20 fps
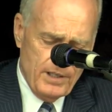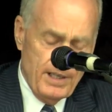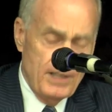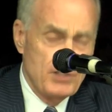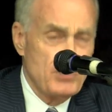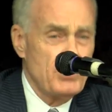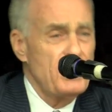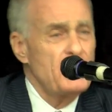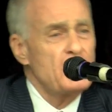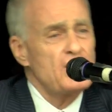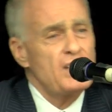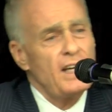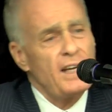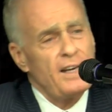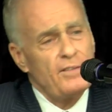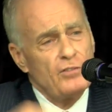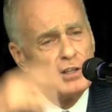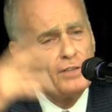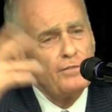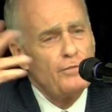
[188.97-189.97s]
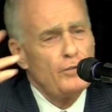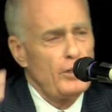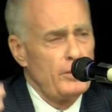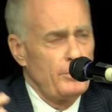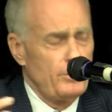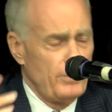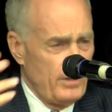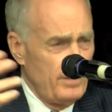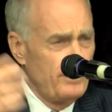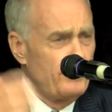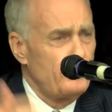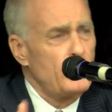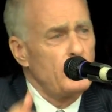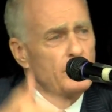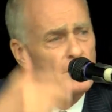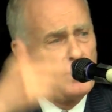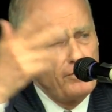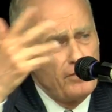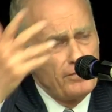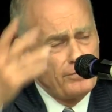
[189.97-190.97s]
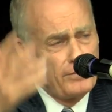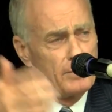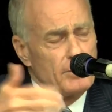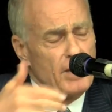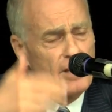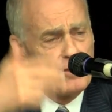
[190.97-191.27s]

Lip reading: And then since then, I've confirmed it from